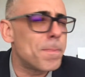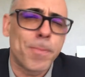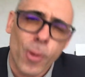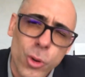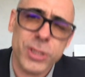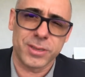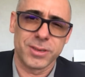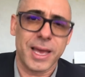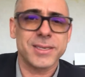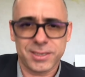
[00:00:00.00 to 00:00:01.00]
Rotten
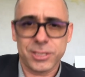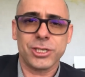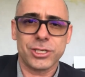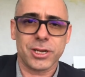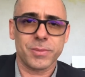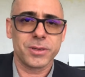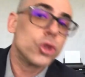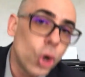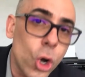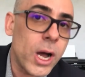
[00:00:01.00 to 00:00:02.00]
is what we call it.
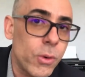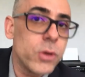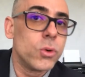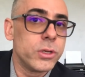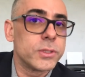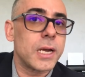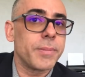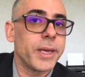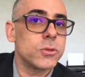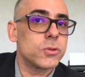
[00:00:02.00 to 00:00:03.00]
Pain when swallowing
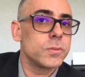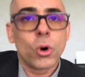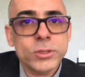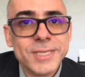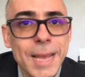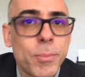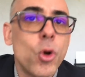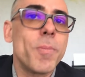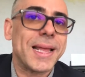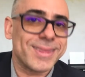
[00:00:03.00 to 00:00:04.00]
food or a
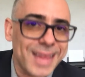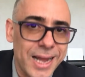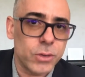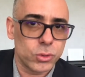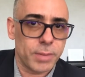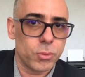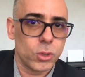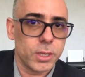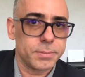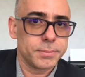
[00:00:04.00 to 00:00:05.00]
metallic taste in the
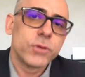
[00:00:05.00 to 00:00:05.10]
mouth.